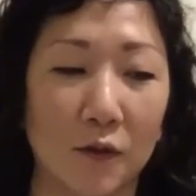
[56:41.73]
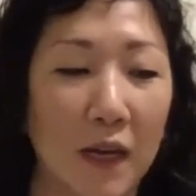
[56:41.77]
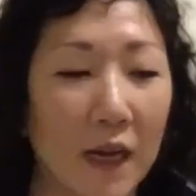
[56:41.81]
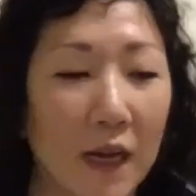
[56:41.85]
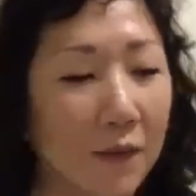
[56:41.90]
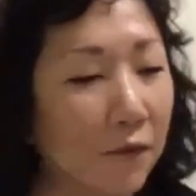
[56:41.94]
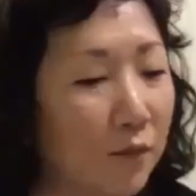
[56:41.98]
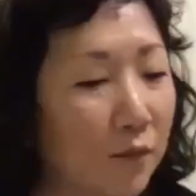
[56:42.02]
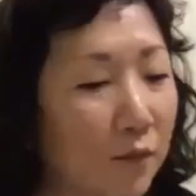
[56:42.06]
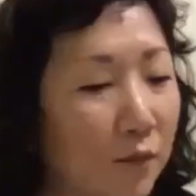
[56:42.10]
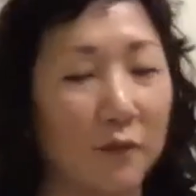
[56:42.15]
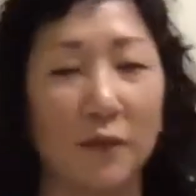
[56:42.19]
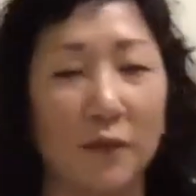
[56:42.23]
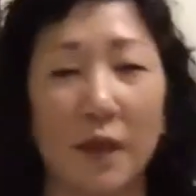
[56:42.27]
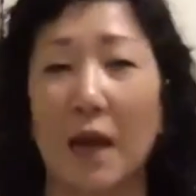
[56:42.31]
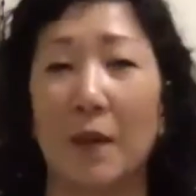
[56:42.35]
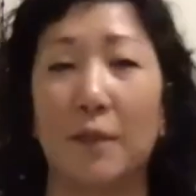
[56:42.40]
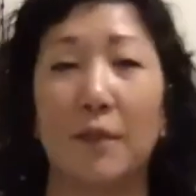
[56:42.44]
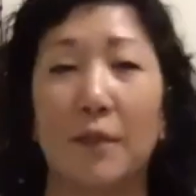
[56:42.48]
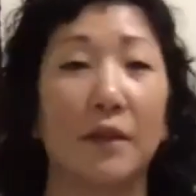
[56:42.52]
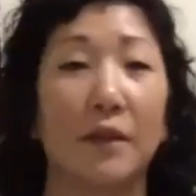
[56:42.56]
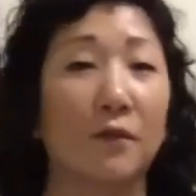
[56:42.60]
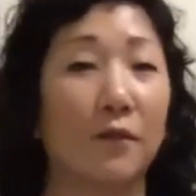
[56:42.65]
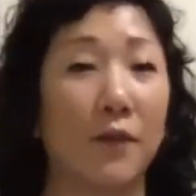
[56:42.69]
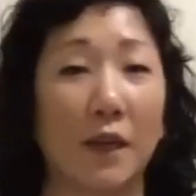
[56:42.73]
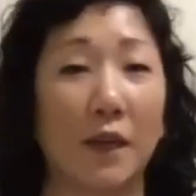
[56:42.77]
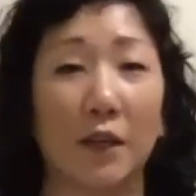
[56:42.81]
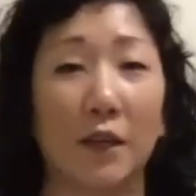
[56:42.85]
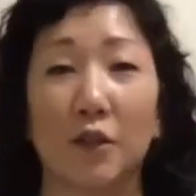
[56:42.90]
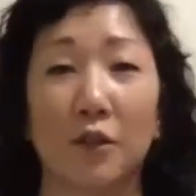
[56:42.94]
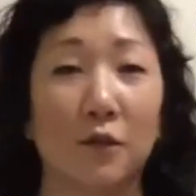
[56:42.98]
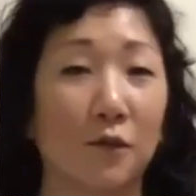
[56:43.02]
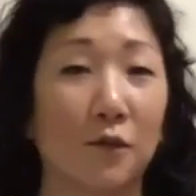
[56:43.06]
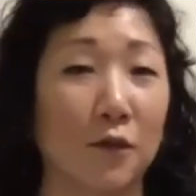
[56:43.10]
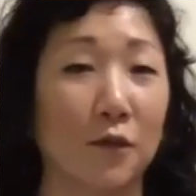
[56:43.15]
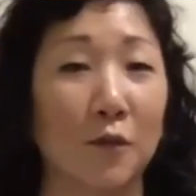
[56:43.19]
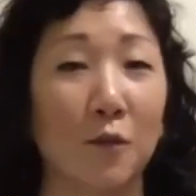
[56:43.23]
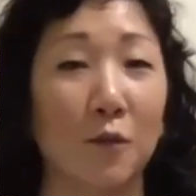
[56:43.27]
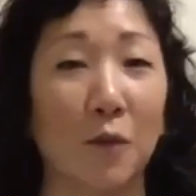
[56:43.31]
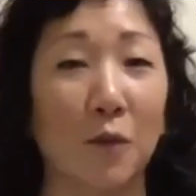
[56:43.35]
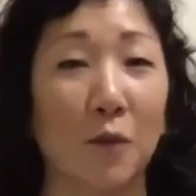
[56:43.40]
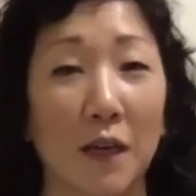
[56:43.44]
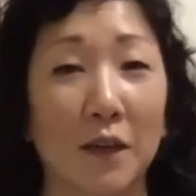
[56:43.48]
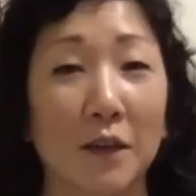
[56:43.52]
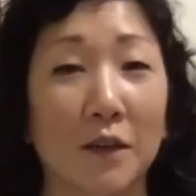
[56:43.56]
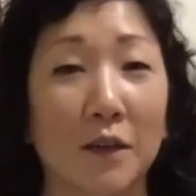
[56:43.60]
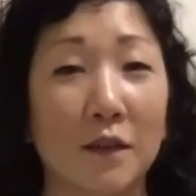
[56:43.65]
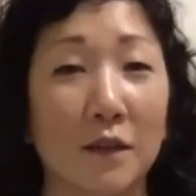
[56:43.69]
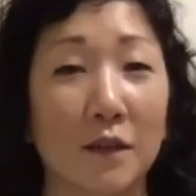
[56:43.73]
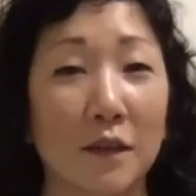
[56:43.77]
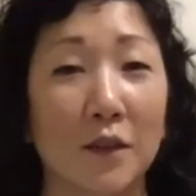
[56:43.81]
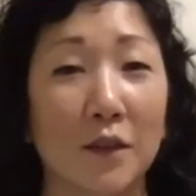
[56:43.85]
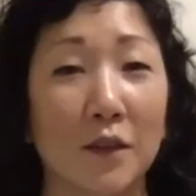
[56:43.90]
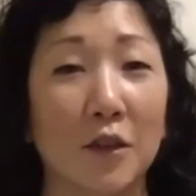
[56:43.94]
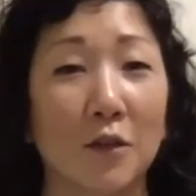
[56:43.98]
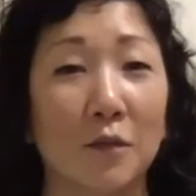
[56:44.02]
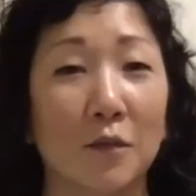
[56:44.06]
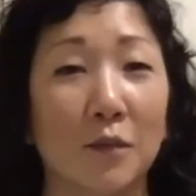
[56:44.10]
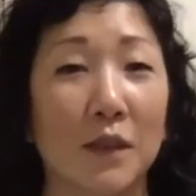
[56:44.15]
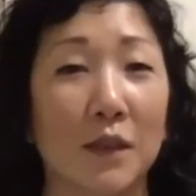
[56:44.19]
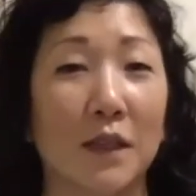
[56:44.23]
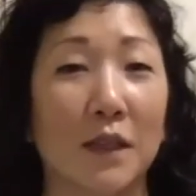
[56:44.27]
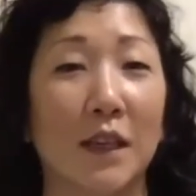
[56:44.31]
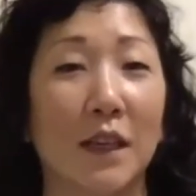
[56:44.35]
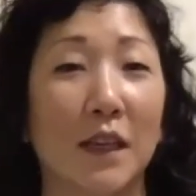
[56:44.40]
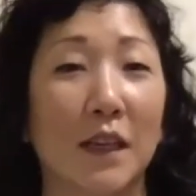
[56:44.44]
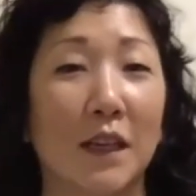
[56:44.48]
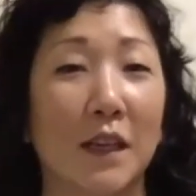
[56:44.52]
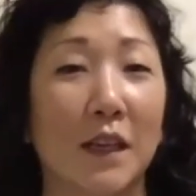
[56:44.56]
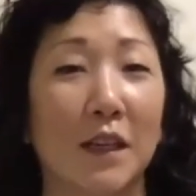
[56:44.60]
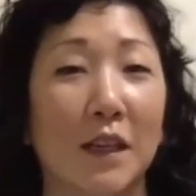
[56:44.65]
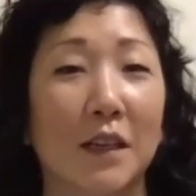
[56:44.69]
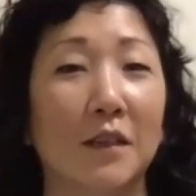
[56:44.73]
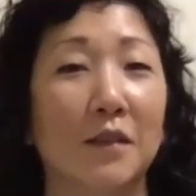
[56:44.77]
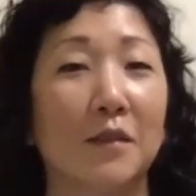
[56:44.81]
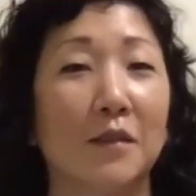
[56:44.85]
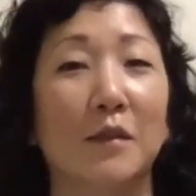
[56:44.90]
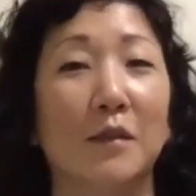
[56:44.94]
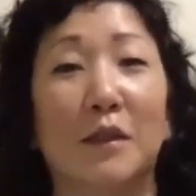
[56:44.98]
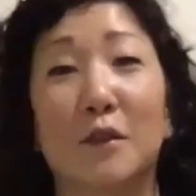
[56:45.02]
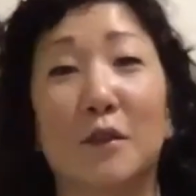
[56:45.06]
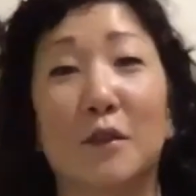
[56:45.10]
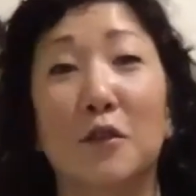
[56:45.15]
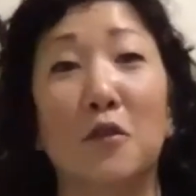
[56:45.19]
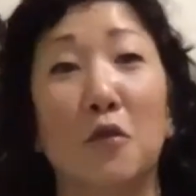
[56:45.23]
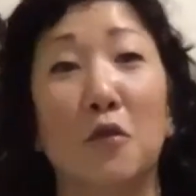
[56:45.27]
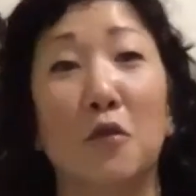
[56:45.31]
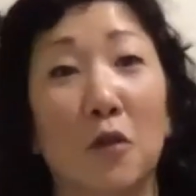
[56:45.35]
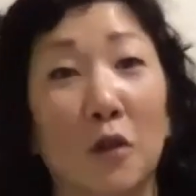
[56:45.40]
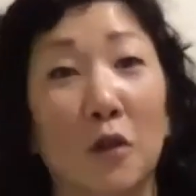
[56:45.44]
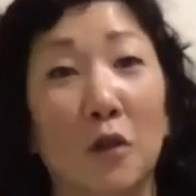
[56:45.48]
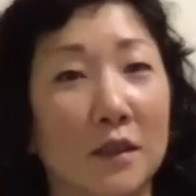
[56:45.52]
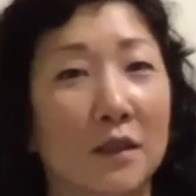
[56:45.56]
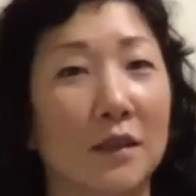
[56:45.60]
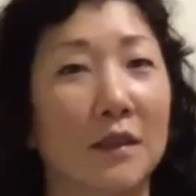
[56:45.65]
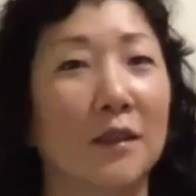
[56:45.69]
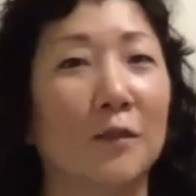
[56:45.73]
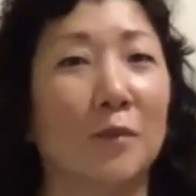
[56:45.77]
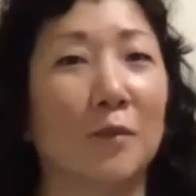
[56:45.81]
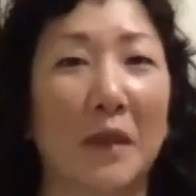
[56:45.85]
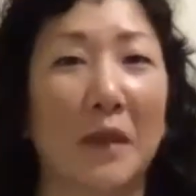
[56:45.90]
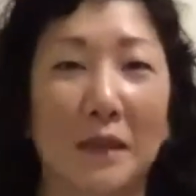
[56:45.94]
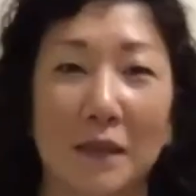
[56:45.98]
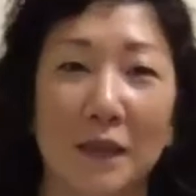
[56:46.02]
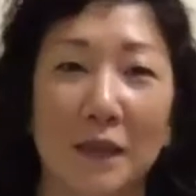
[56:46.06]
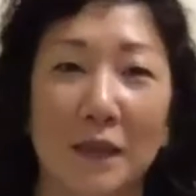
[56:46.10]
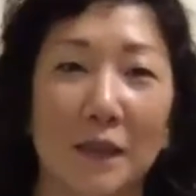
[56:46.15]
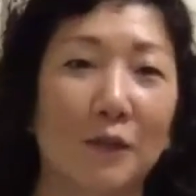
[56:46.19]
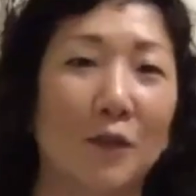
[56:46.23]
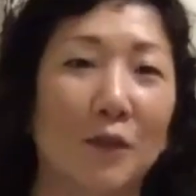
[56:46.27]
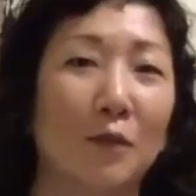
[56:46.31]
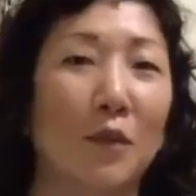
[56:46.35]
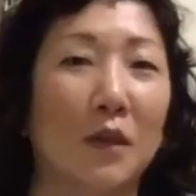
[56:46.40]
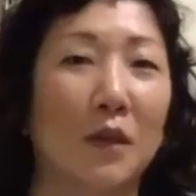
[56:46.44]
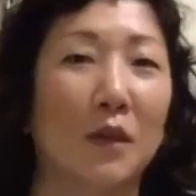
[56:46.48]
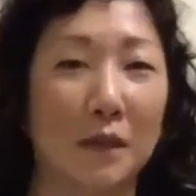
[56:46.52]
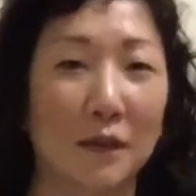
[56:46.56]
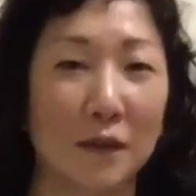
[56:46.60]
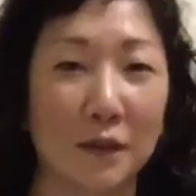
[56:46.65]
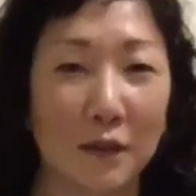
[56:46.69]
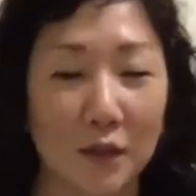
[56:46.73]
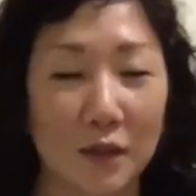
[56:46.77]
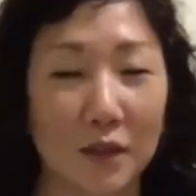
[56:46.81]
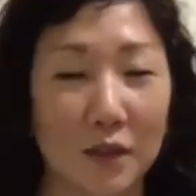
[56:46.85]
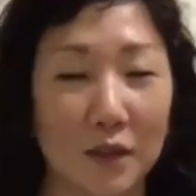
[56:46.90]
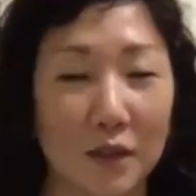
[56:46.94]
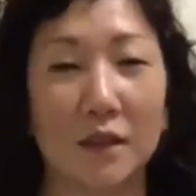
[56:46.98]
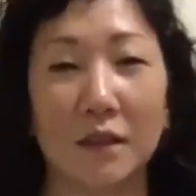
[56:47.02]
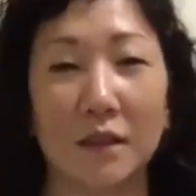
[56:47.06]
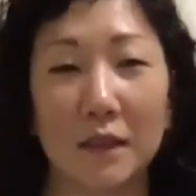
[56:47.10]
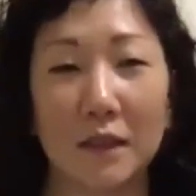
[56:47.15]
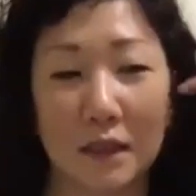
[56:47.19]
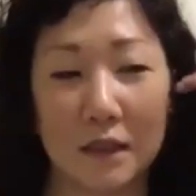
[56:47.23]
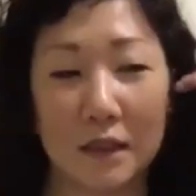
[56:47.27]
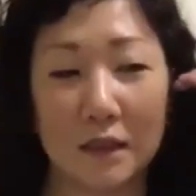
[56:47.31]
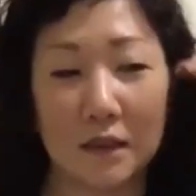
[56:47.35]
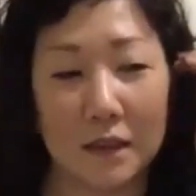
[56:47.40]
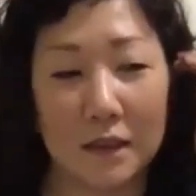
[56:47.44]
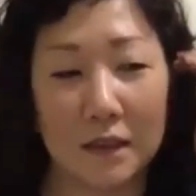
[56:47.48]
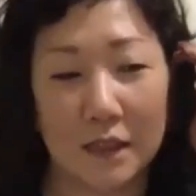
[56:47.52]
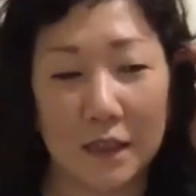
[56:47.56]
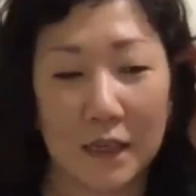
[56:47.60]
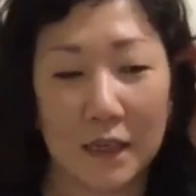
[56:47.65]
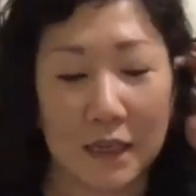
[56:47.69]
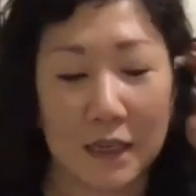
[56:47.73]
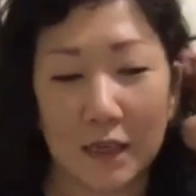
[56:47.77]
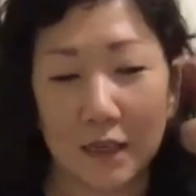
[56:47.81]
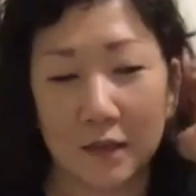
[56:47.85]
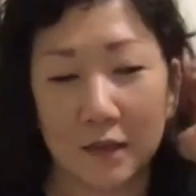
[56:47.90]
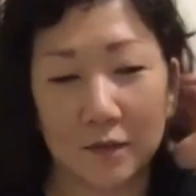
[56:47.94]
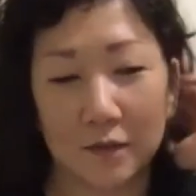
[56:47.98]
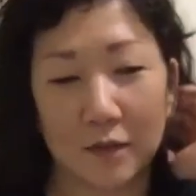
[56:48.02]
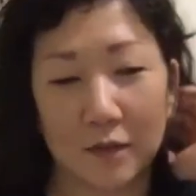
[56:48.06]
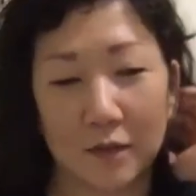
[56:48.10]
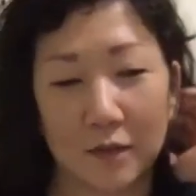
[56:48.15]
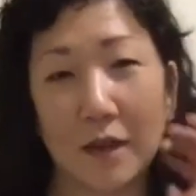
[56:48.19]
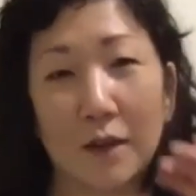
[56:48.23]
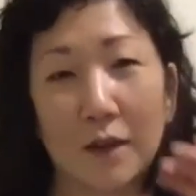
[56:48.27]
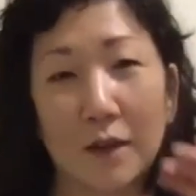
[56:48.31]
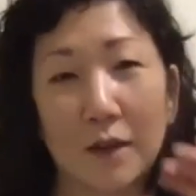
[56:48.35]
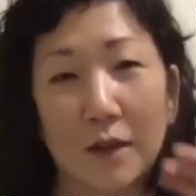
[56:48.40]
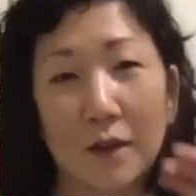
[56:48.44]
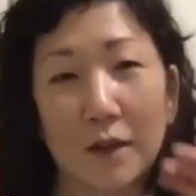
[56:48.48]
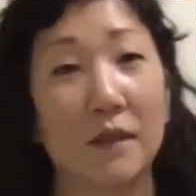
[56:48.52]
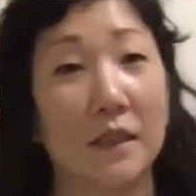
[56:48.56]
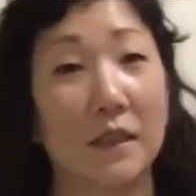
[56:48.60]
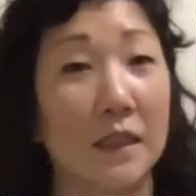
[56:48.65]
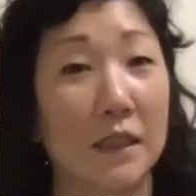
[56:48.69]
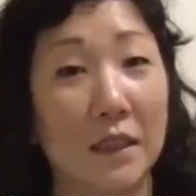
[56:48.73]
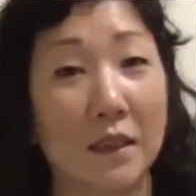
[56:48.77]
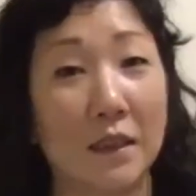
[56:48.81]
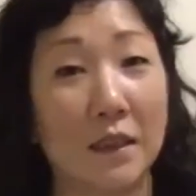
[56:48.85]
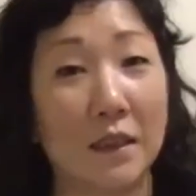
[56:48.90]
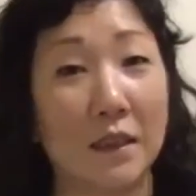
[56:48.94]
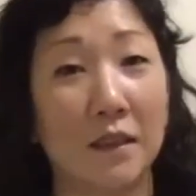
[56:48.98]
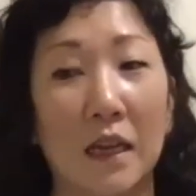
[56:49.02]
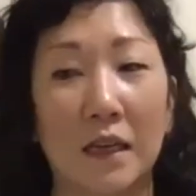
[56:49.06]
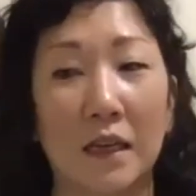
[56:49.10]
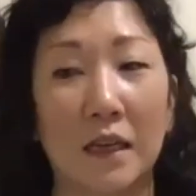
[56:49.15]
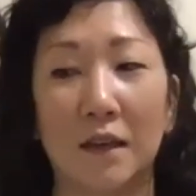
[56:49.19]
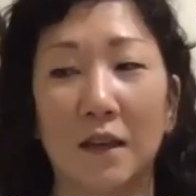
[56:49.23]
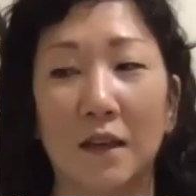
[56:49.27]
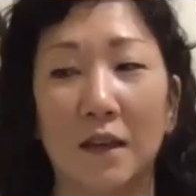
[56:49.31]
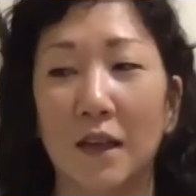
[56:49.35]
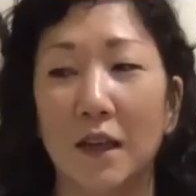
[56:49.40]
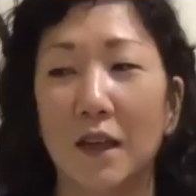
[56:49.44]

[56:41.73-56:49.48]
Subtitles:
I haven't been happy in fashion for a while, but it's New York, it's expensive, the money's good, it's easy, and I was in it, and